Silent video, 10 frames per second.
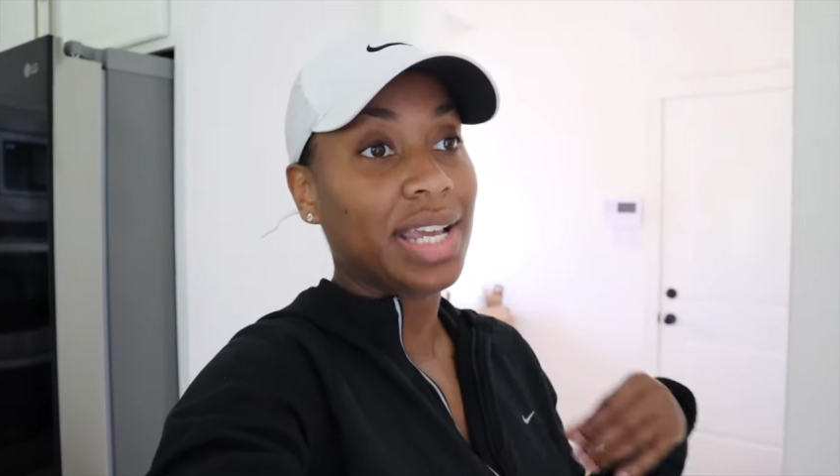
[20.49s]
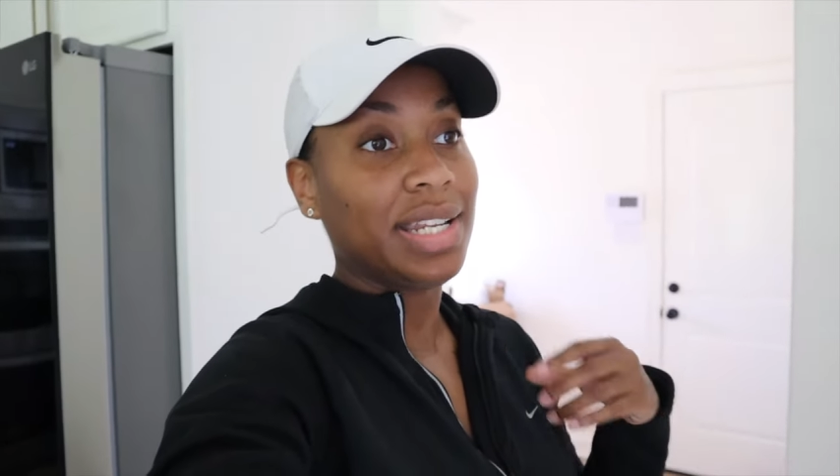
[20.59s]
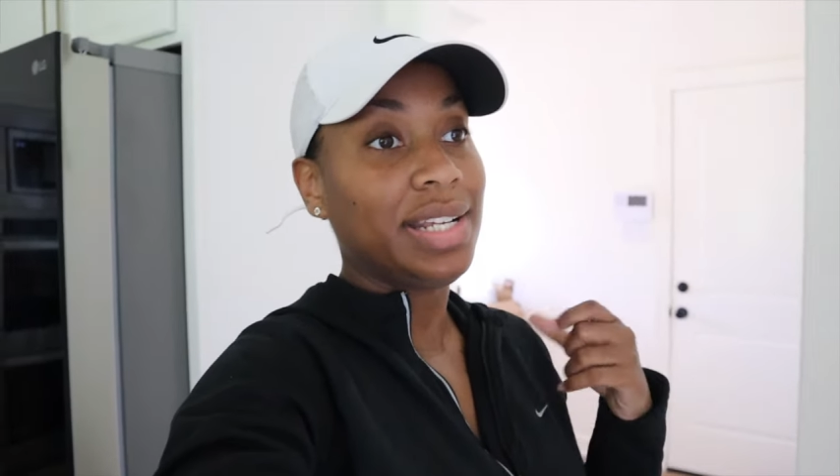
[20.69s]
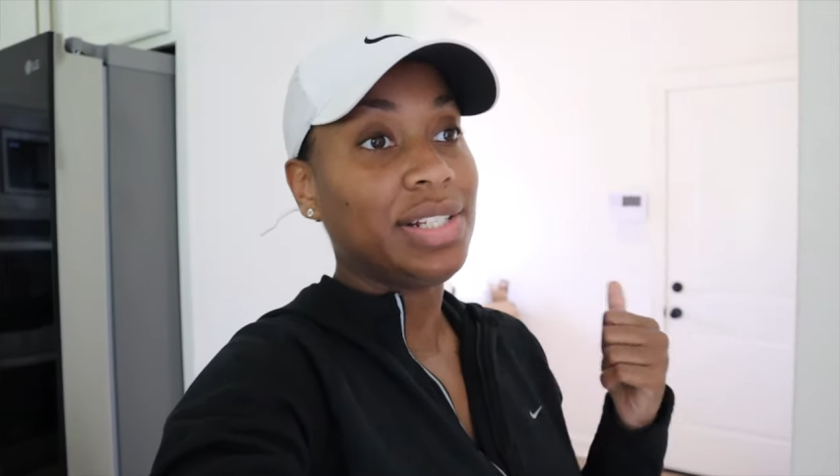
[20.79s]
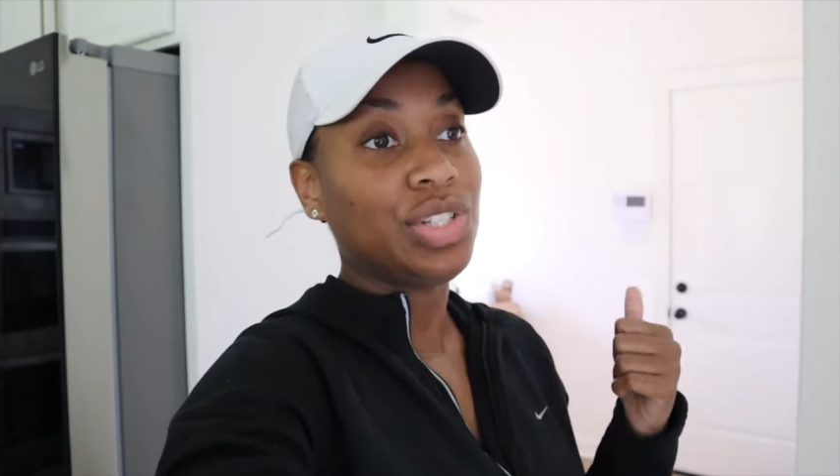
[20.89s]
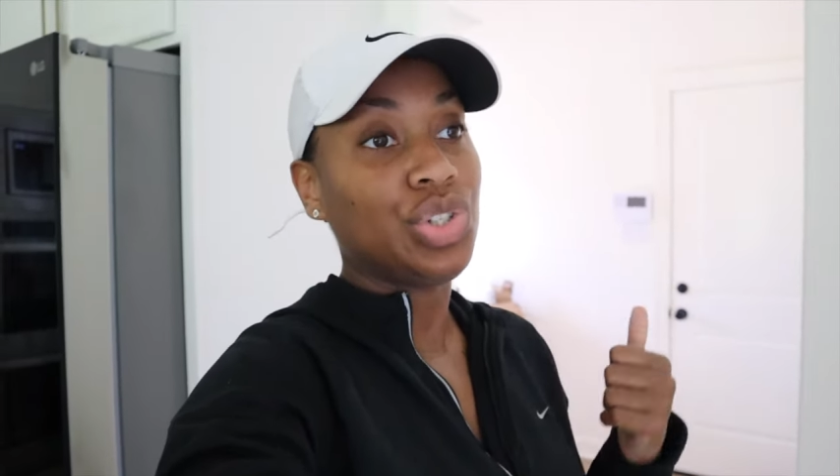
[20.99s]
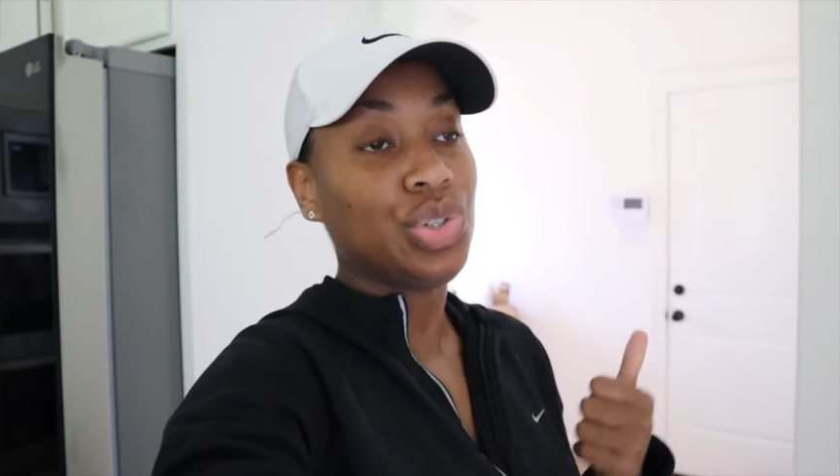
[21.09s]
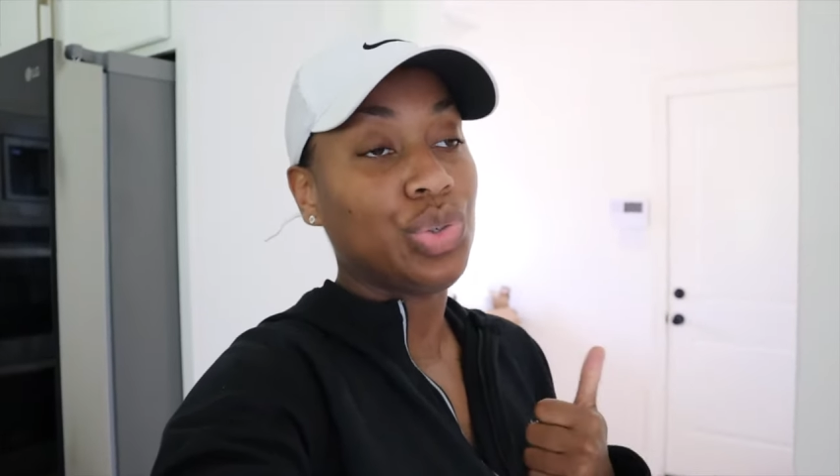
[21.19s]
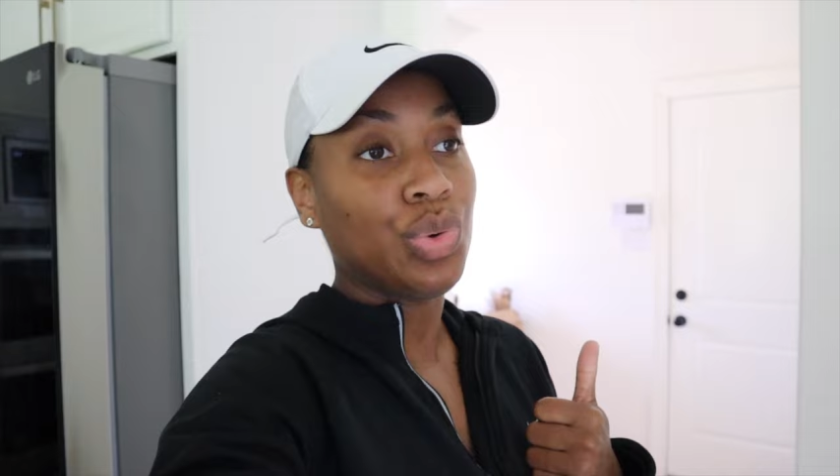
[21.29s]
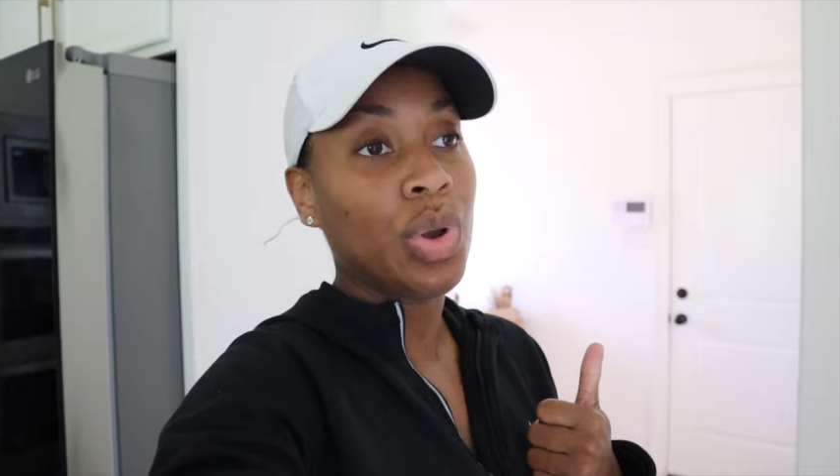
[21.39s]
I need
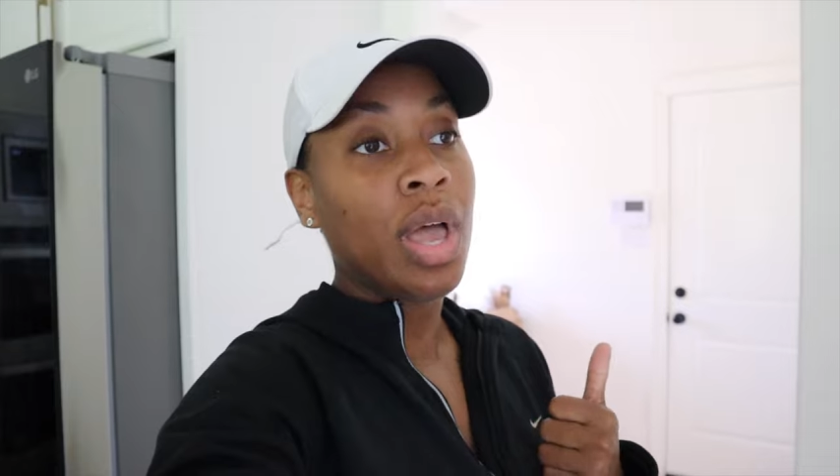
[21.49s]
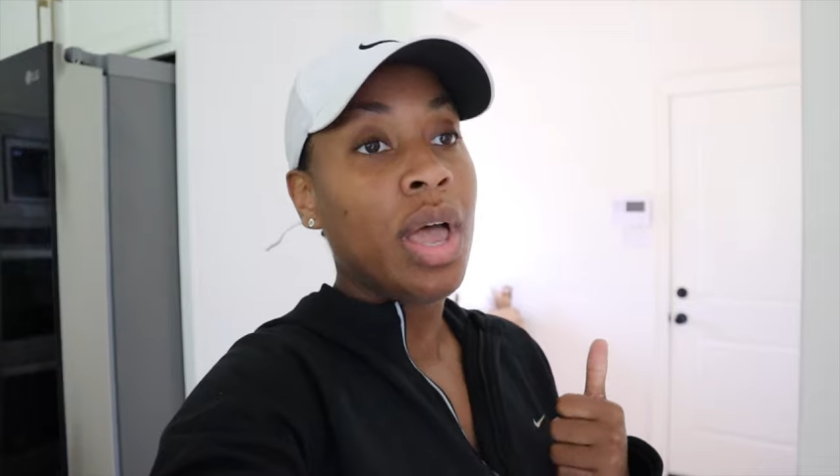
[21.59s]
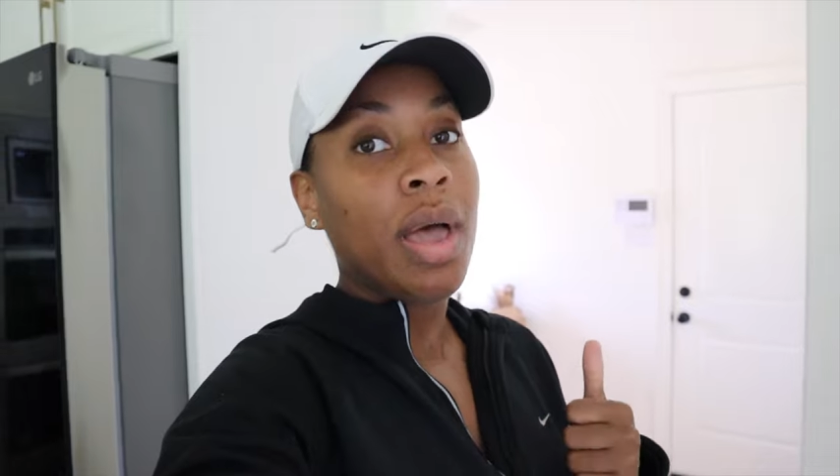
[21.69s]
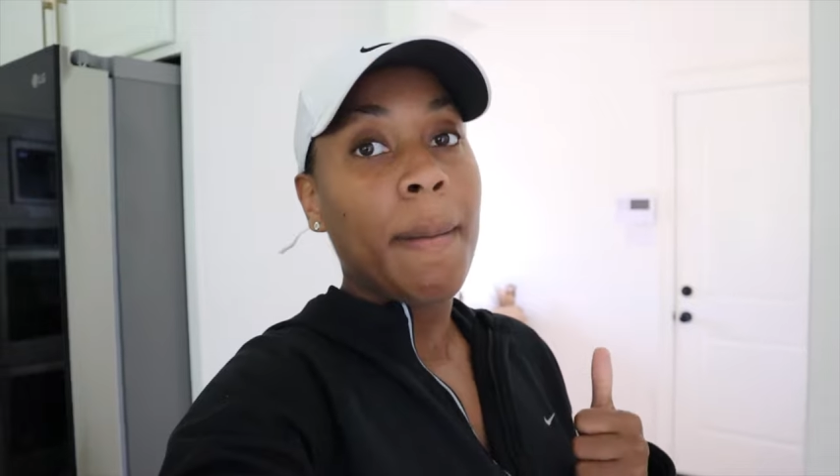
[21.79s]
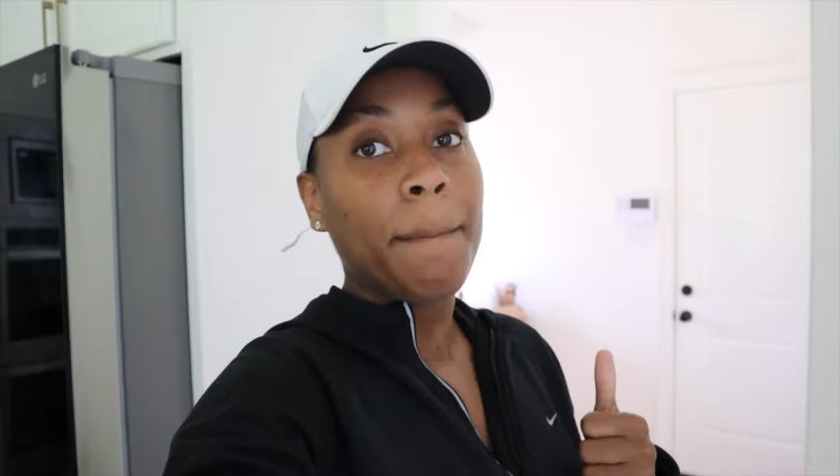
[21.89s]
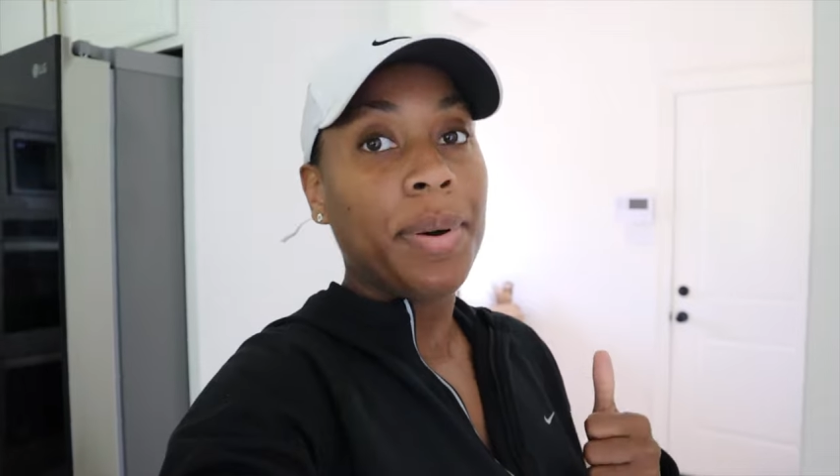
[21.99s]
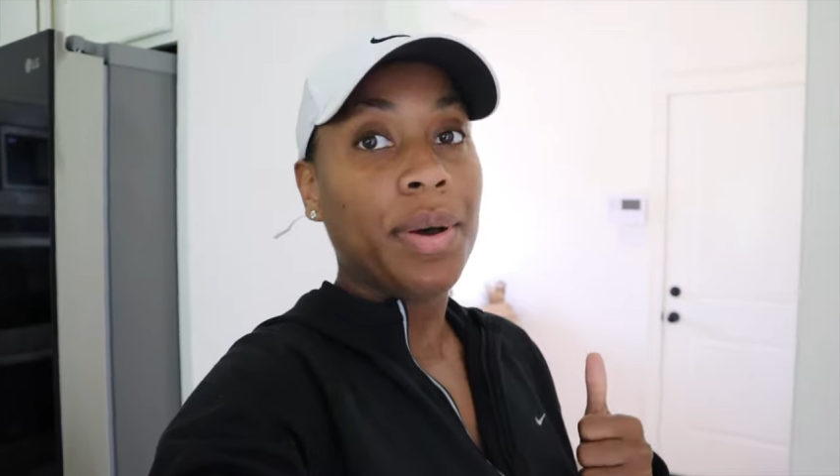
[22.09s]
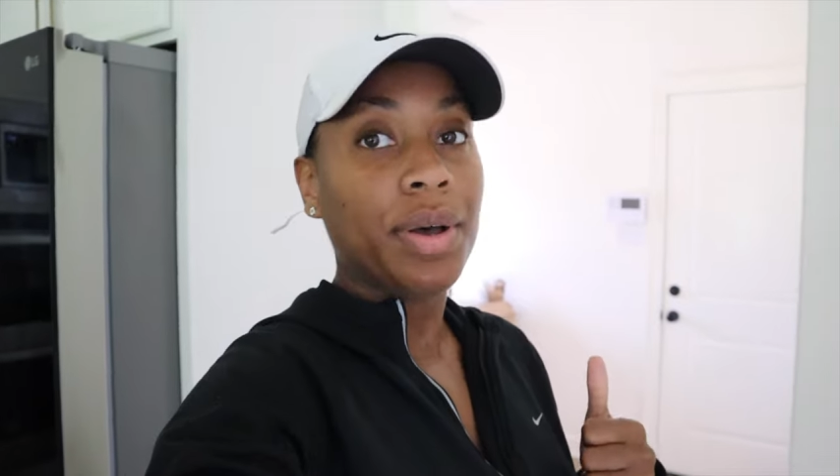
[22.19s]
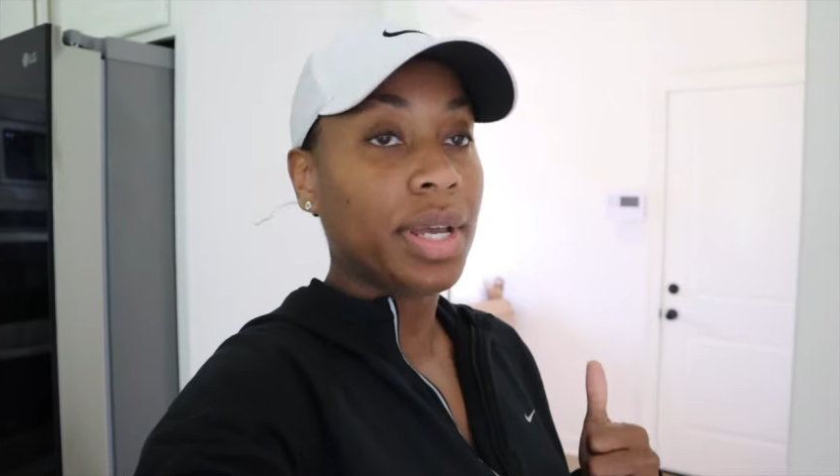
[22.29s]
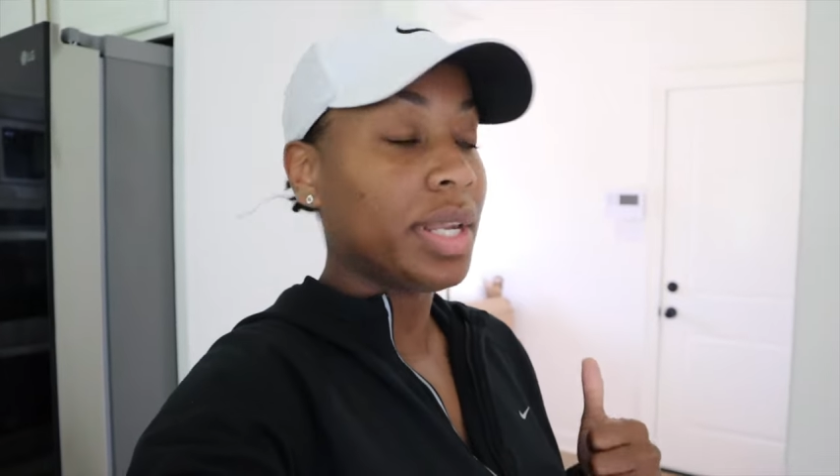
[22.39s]
to
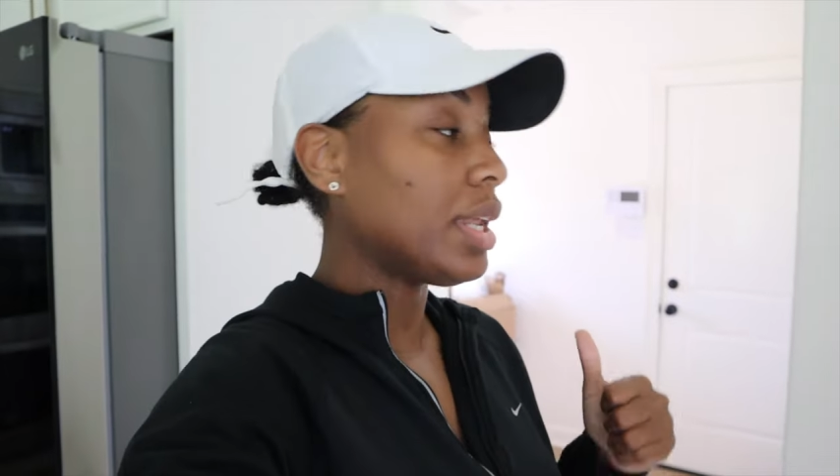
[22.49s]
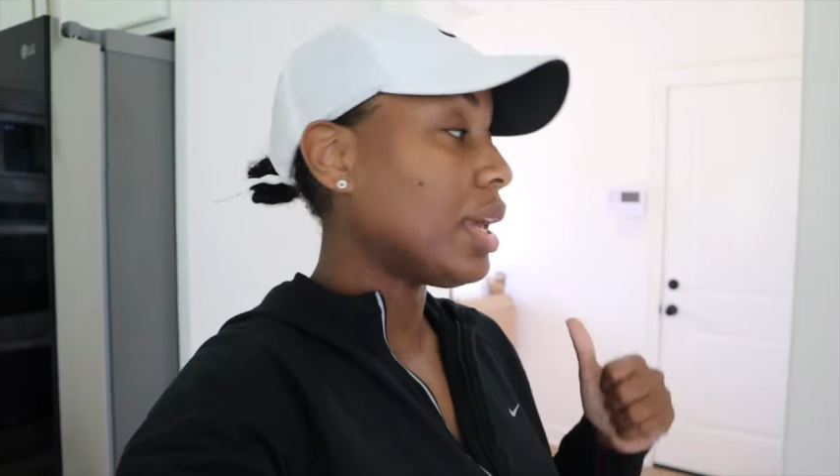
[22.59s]
put